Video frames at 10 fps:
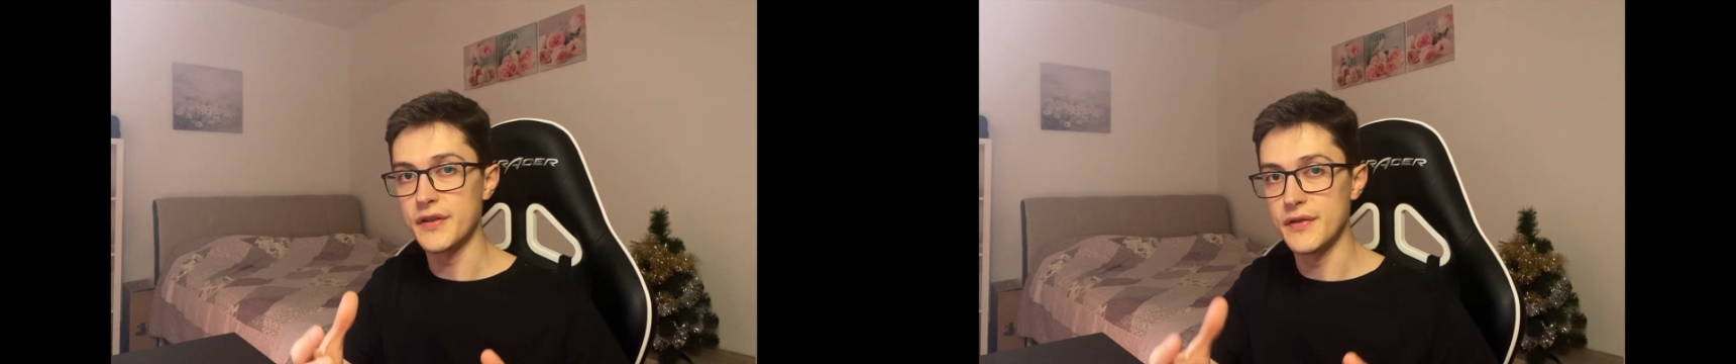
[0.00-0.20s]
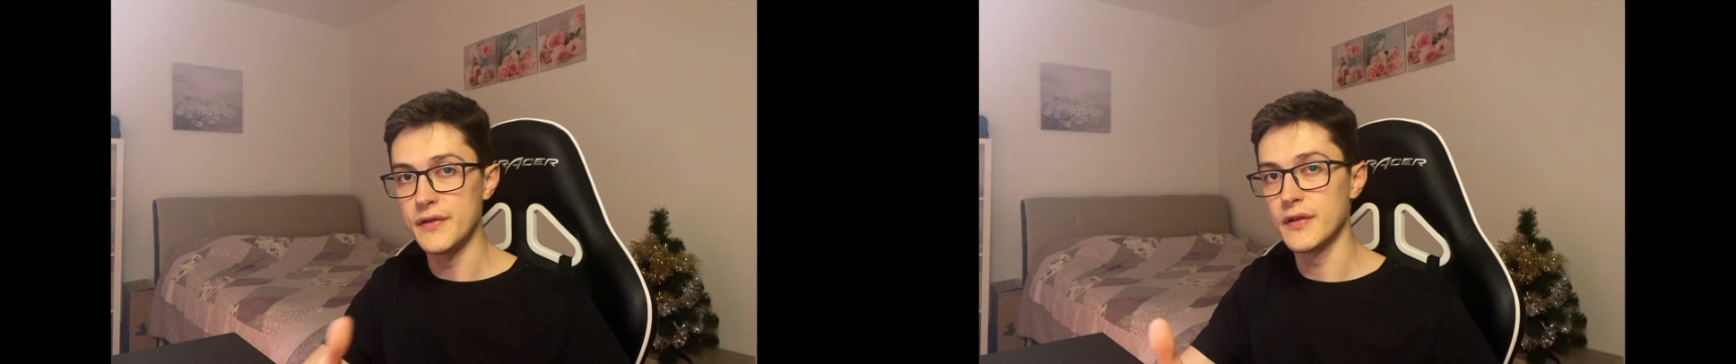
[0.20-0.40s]

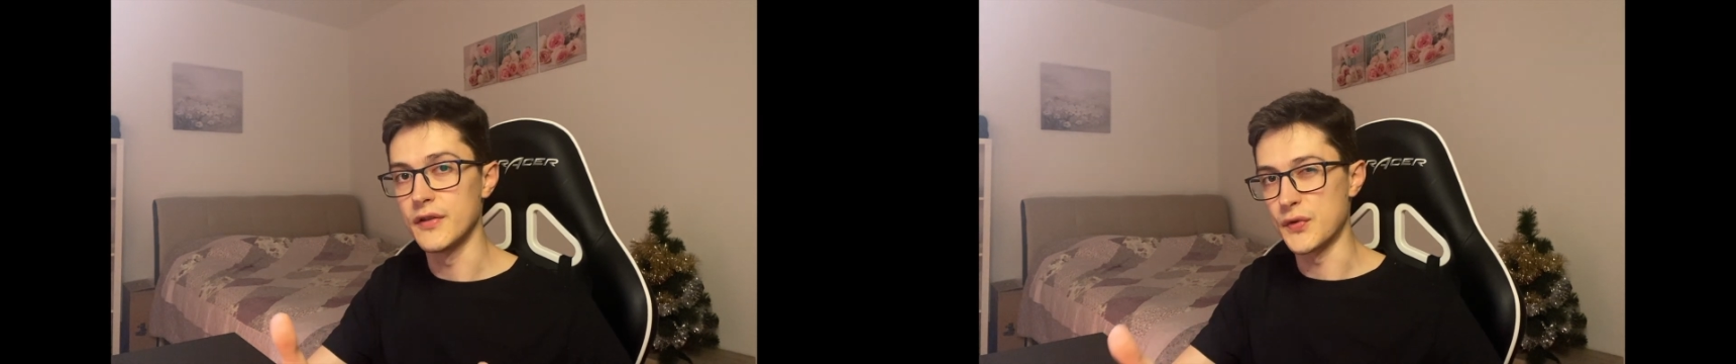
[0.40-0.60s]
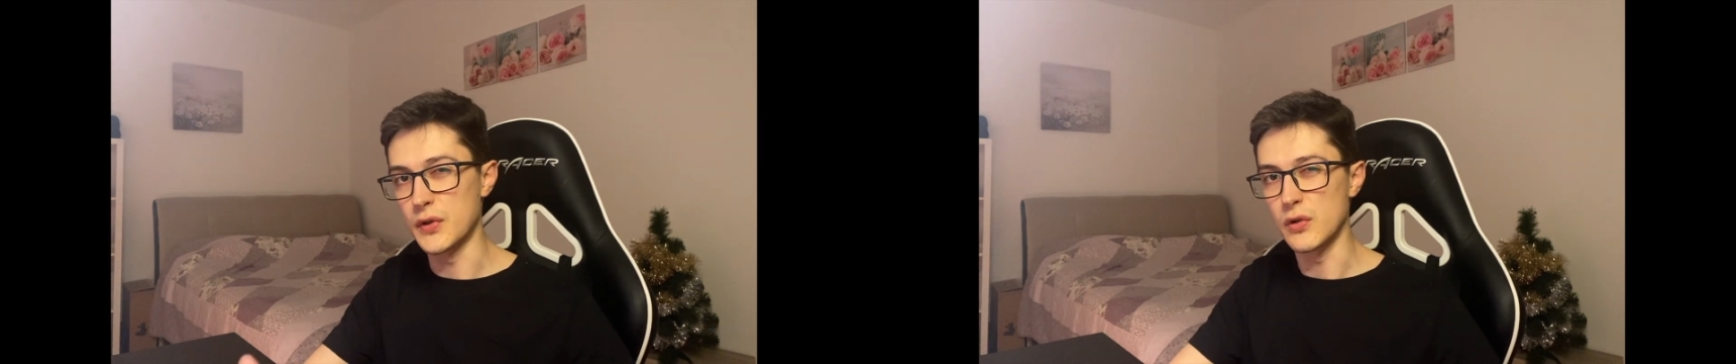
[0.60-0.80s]
to
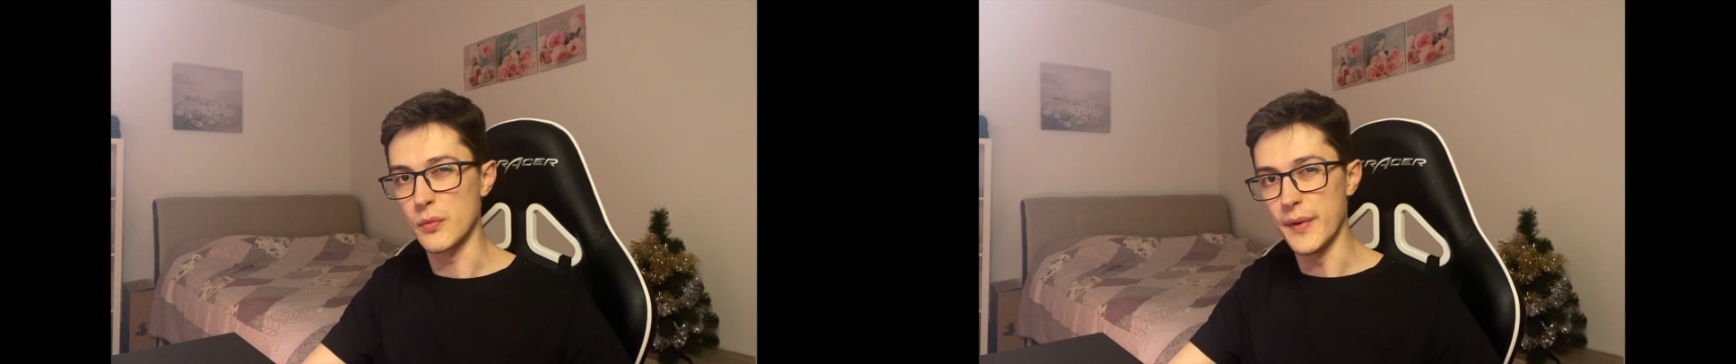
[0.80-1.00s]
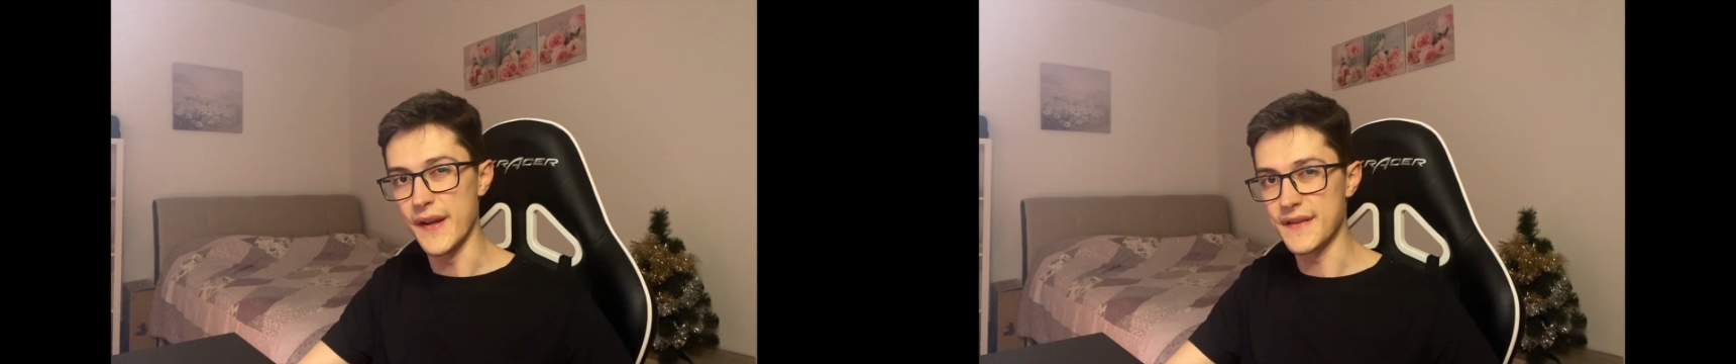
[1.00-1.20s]

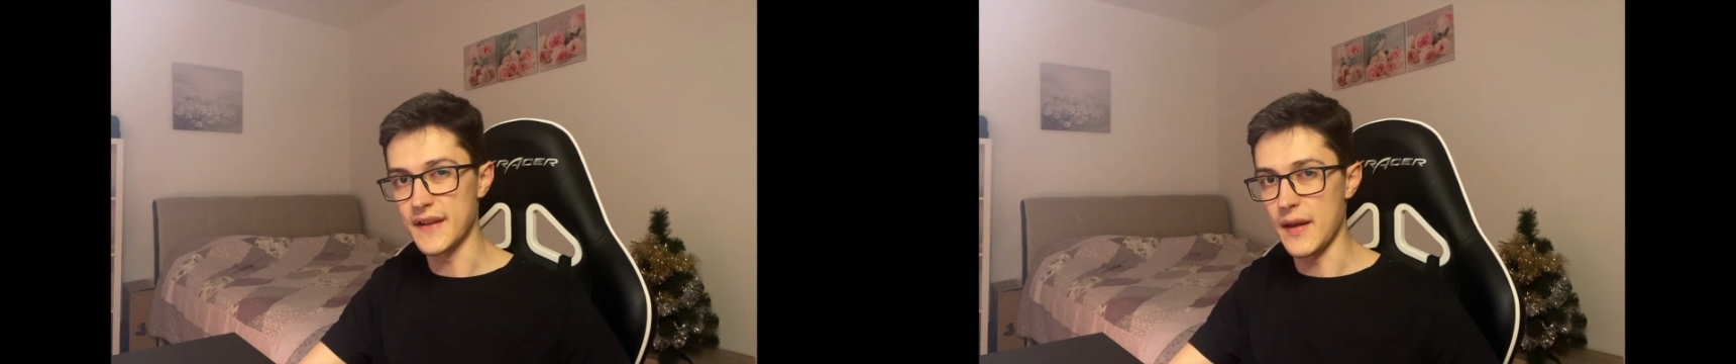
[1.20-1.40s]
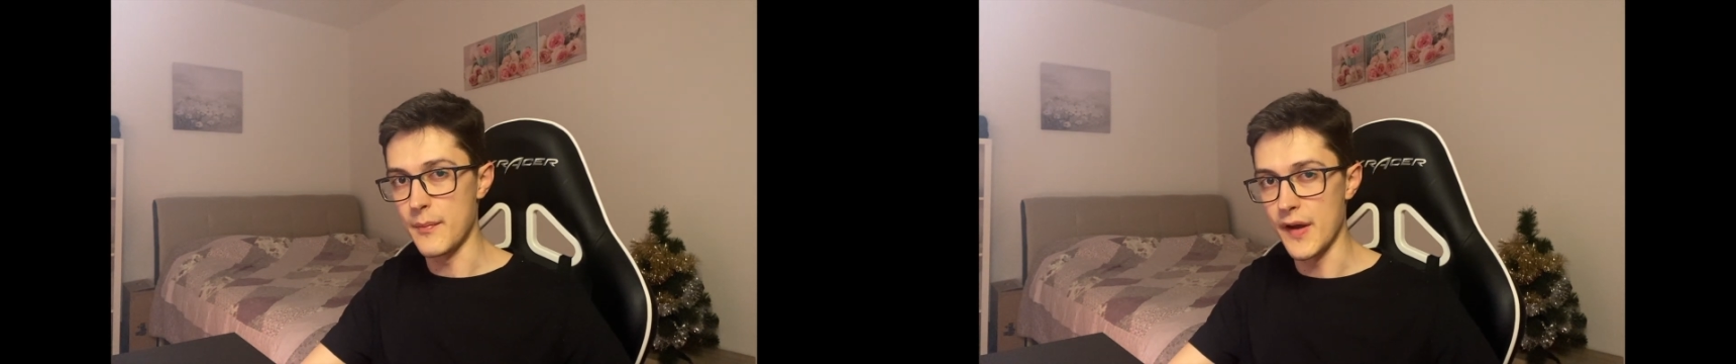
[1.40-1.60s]
control-based
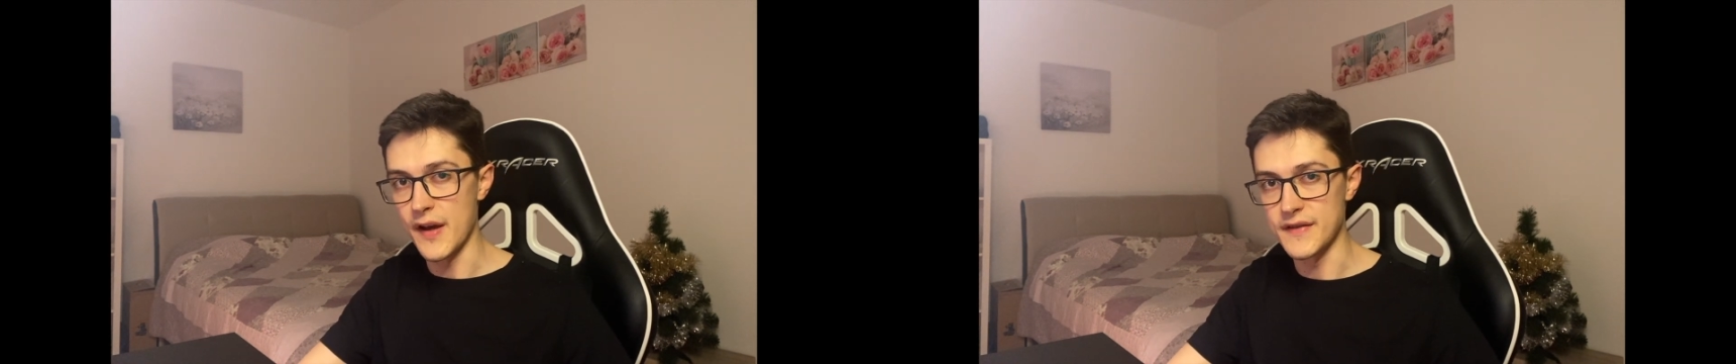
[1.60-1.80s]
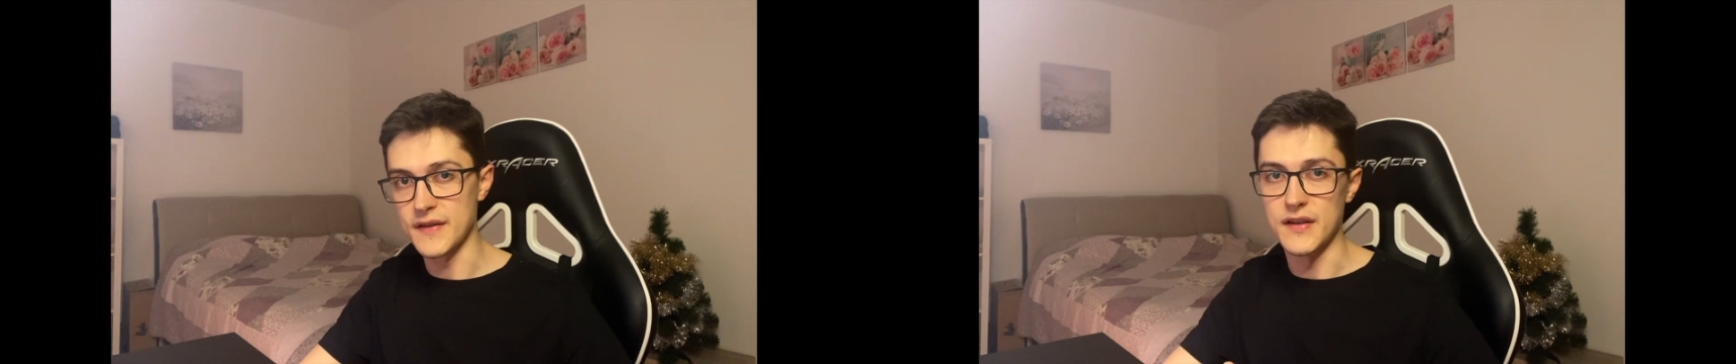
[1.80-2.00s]

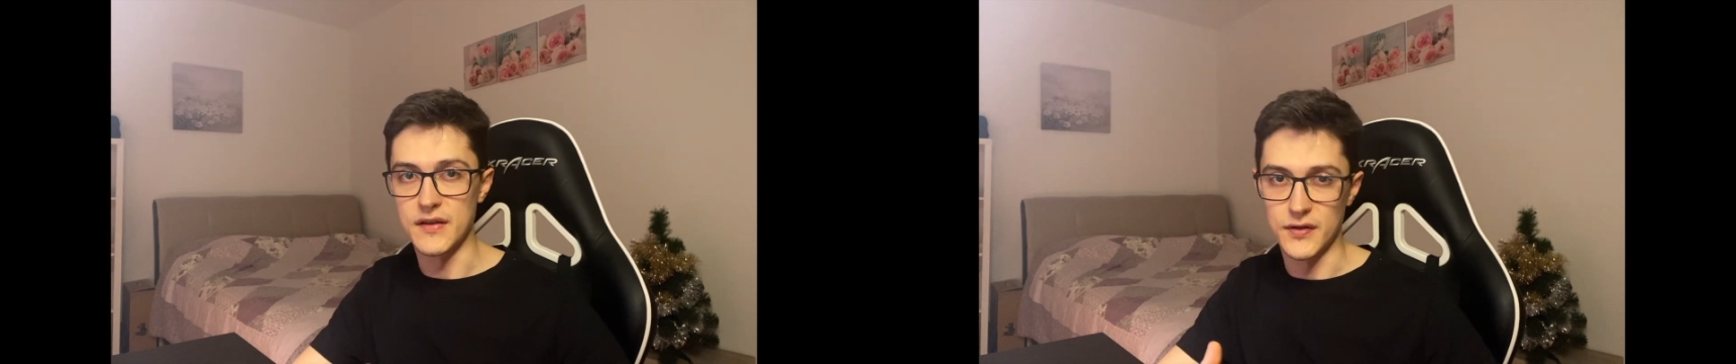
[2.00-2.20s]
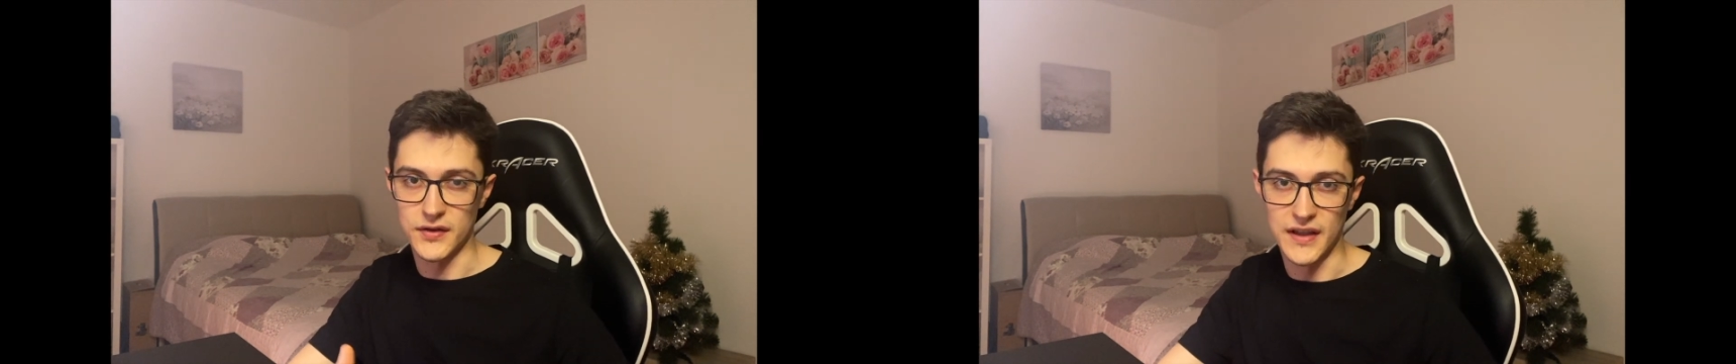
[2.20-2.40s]
APIs
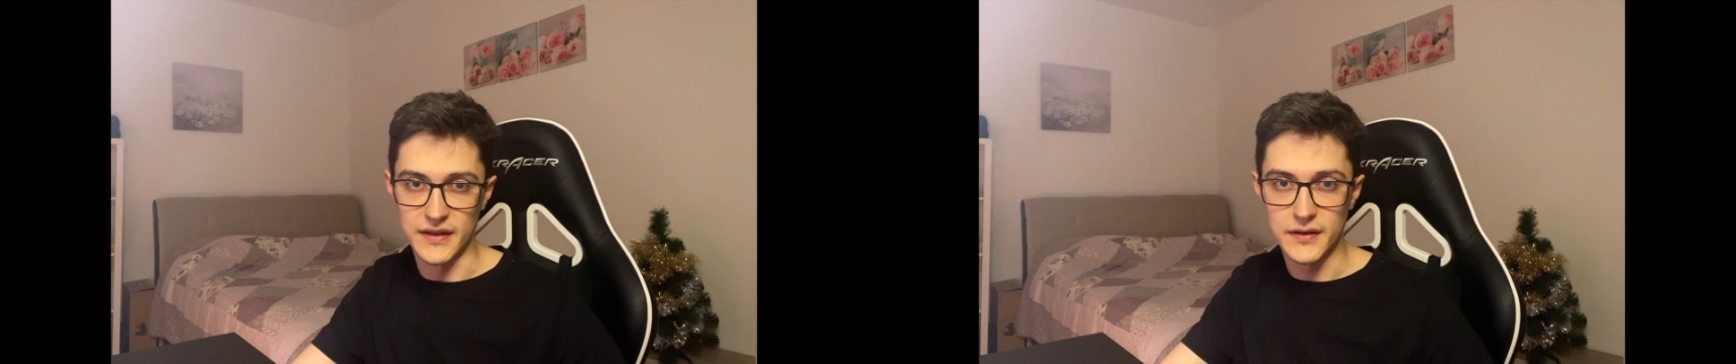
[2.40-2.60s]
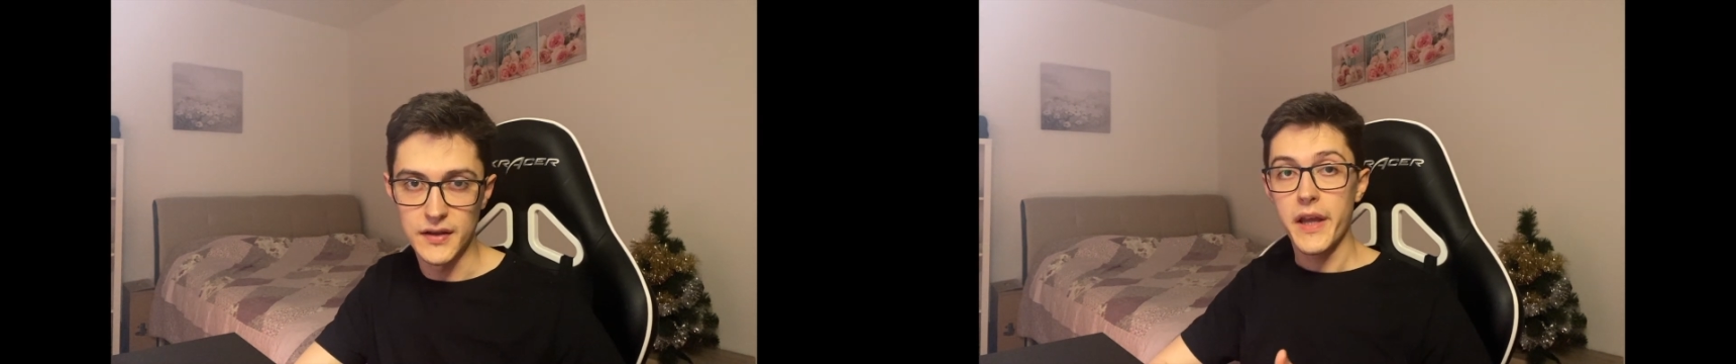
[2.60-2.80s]
in .NET.